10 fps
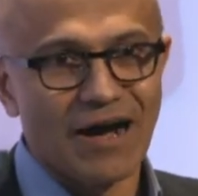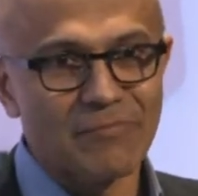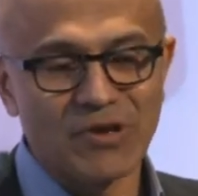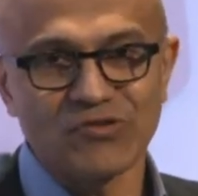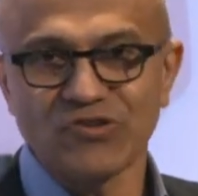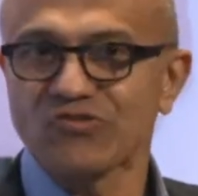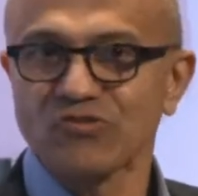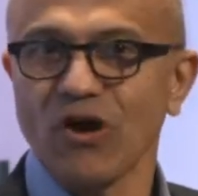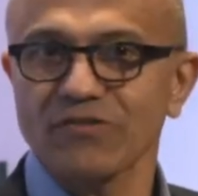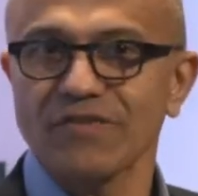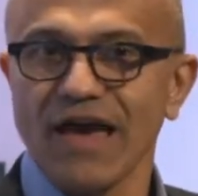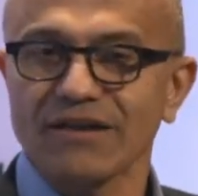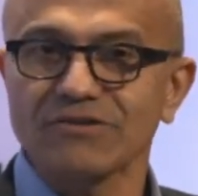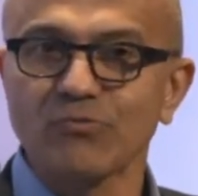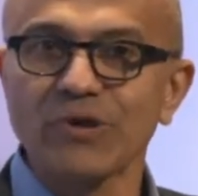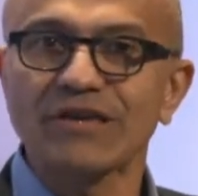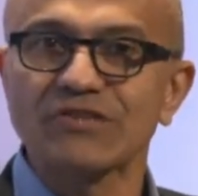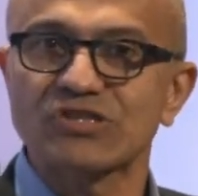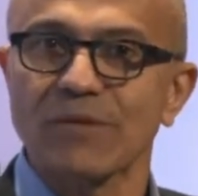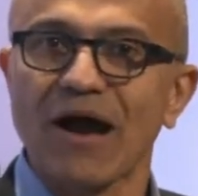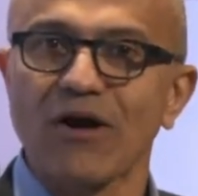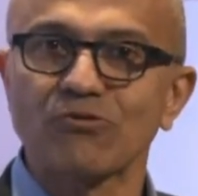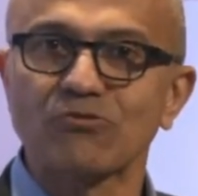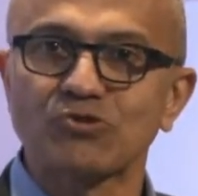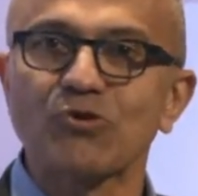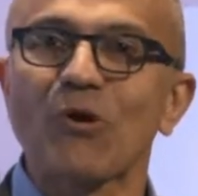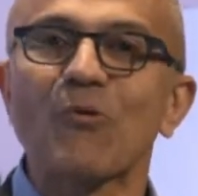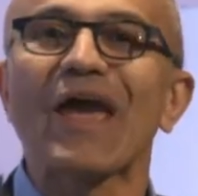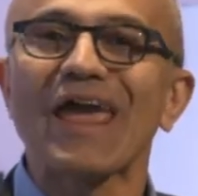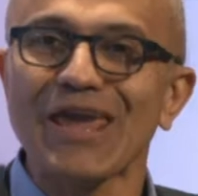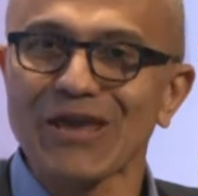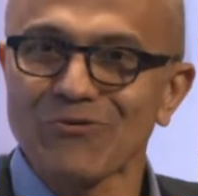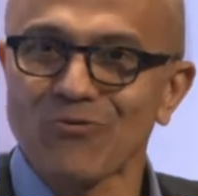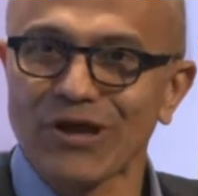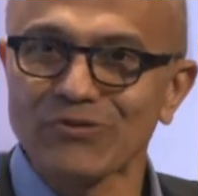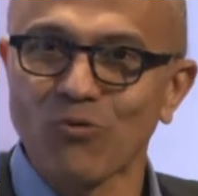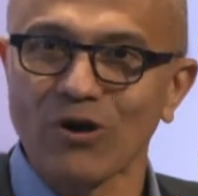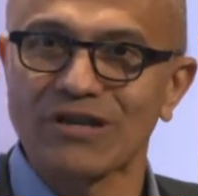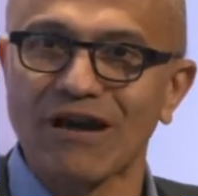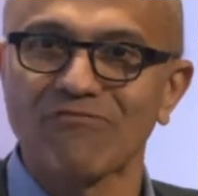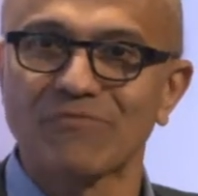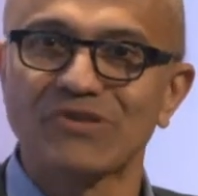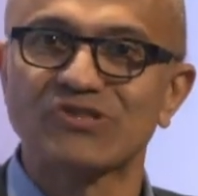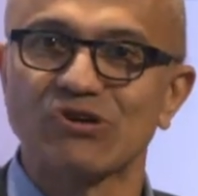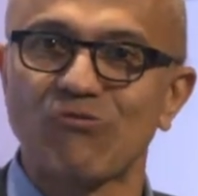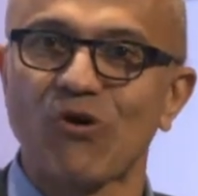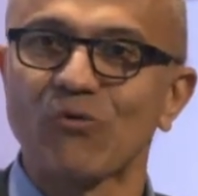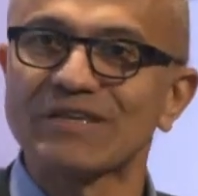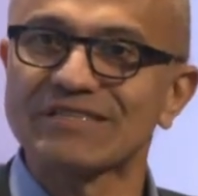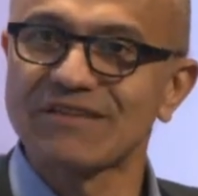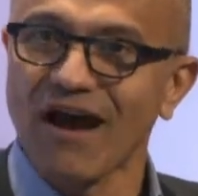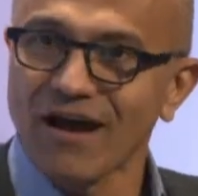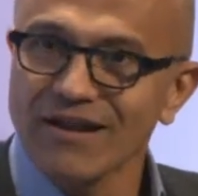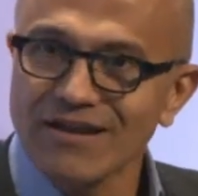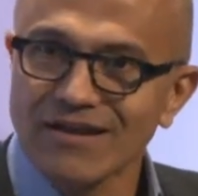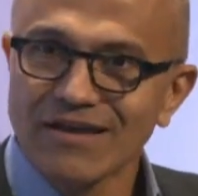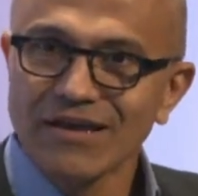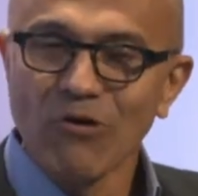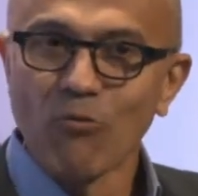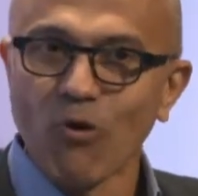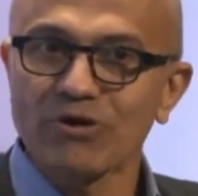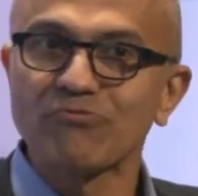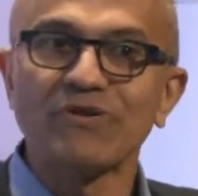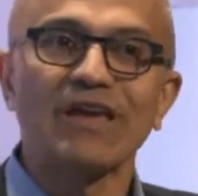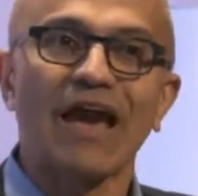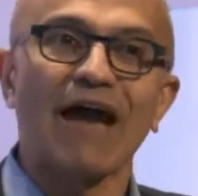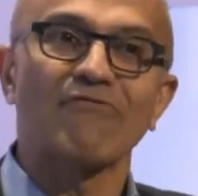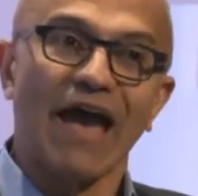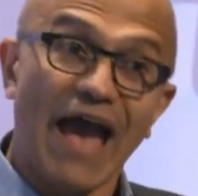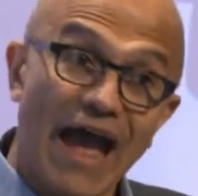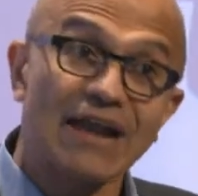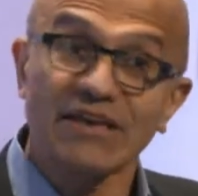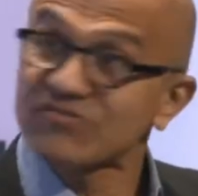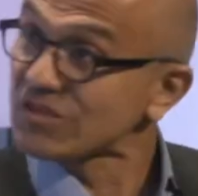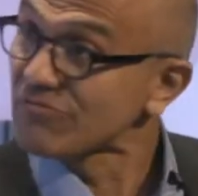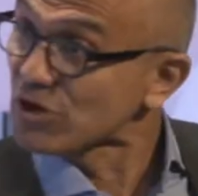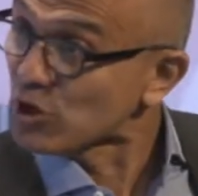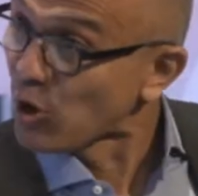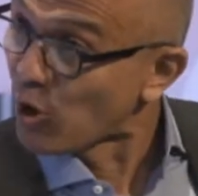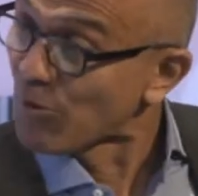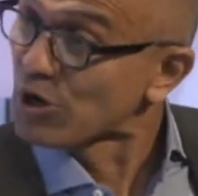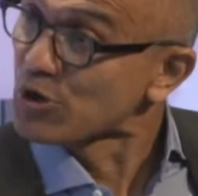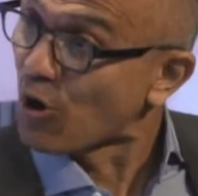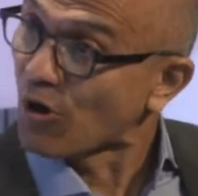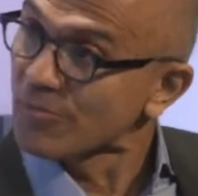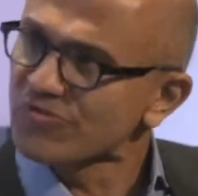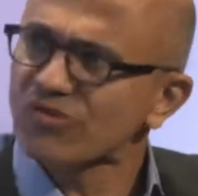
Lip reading: Because it's not that we can somehow do away with what governments have always done. What we have had as even global norms are